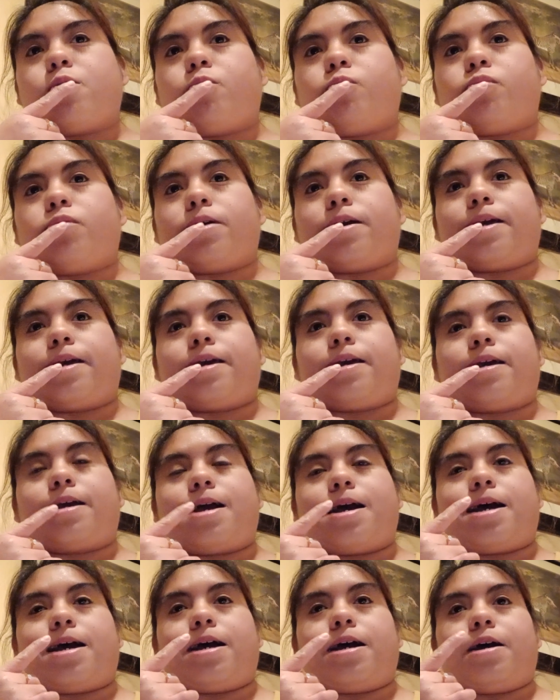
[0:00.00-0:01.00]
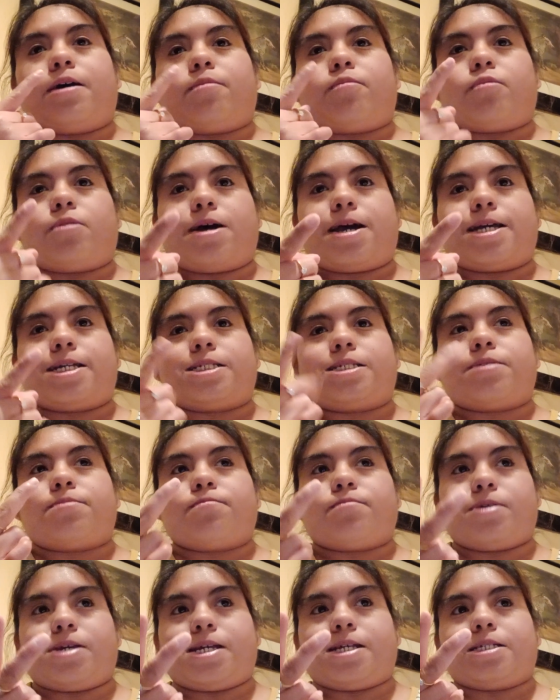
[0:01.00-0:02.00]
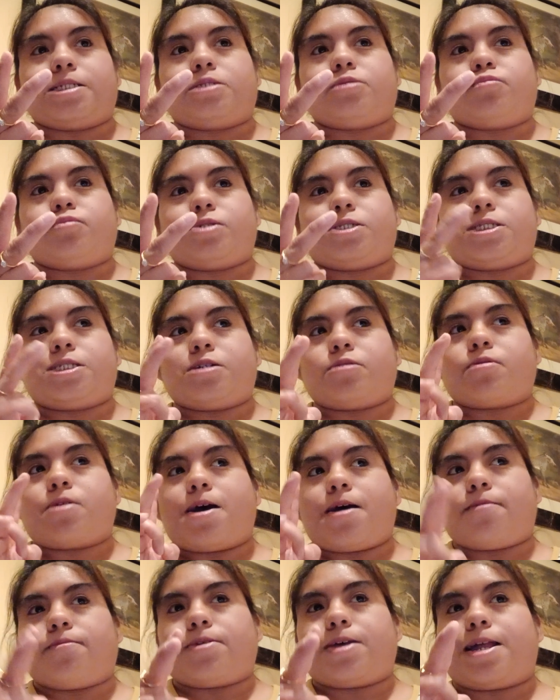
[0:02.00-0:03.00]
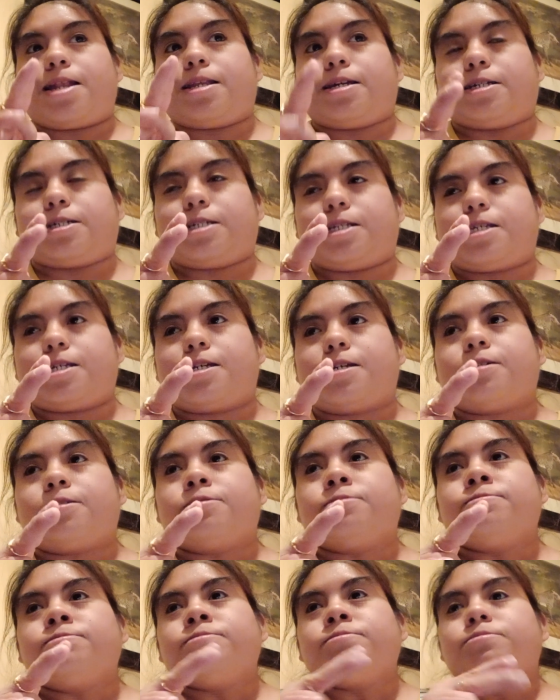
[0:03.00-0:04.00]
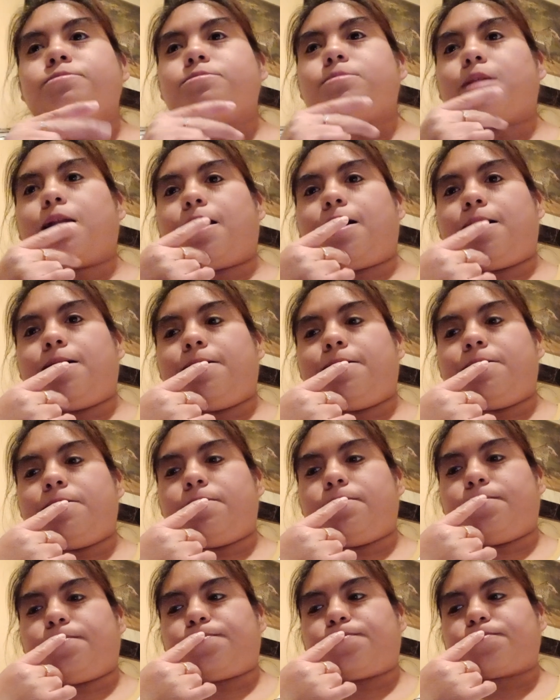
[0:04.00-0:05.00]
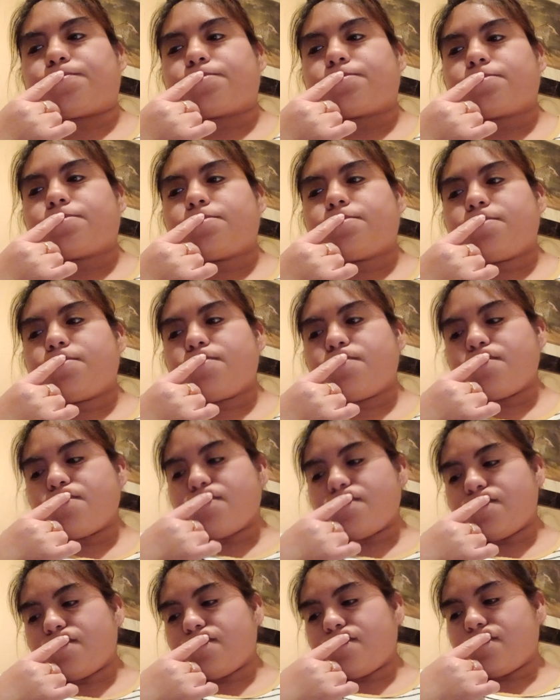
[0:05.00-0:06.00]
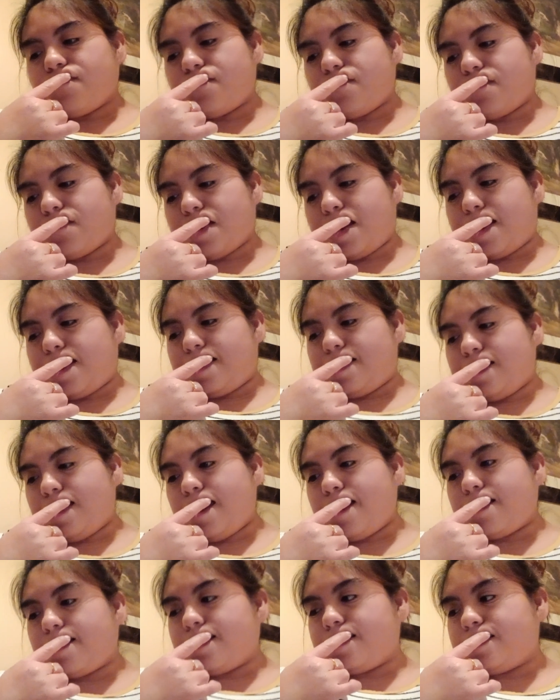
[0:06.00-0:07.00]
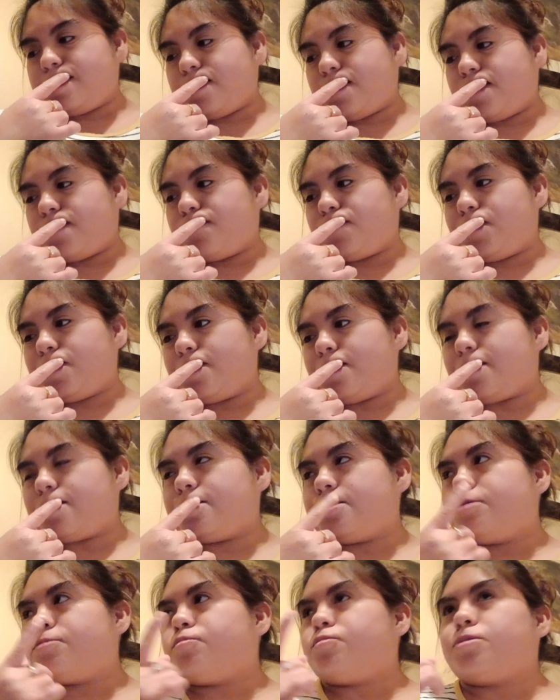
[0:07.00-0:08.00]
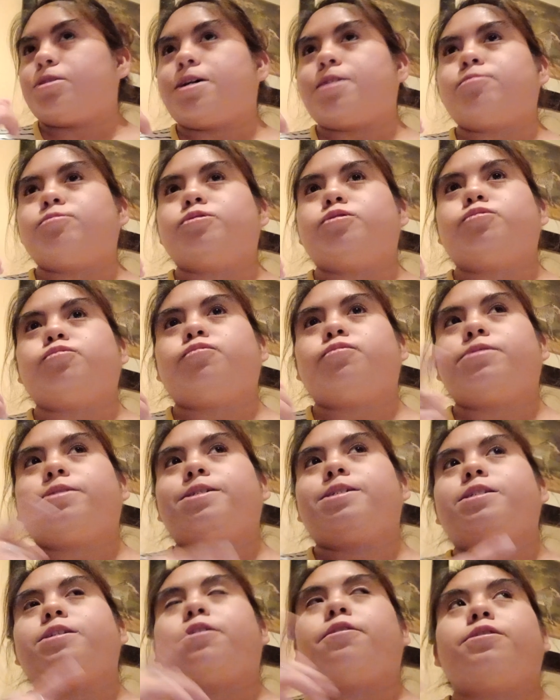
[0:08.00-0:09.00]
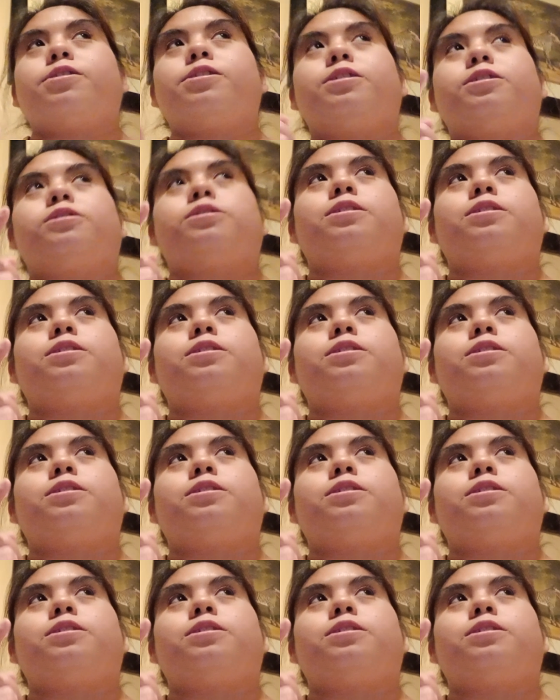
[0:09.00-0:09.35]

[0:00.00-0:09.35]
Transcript: with uh, rice and beans. We still have that, luckily. Um, and yeah, guys, I mean, that's what I was doing earlier